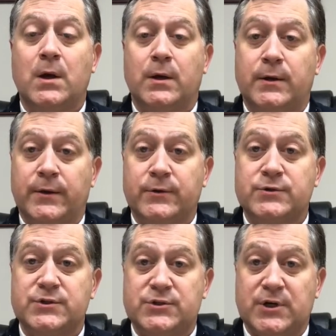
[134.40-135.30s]
Another
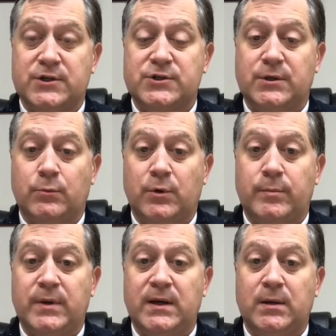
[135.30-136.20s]
suggestion would
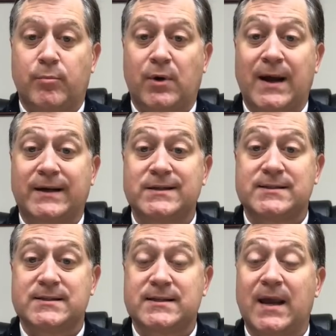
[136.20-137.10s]
be to practice
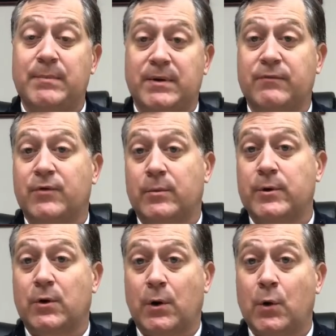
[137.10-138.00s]
escaping from
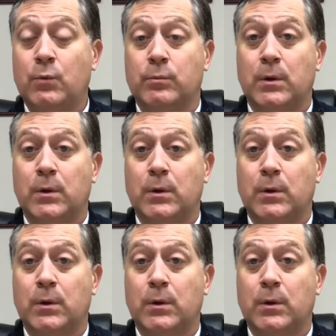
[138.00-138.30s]
your home.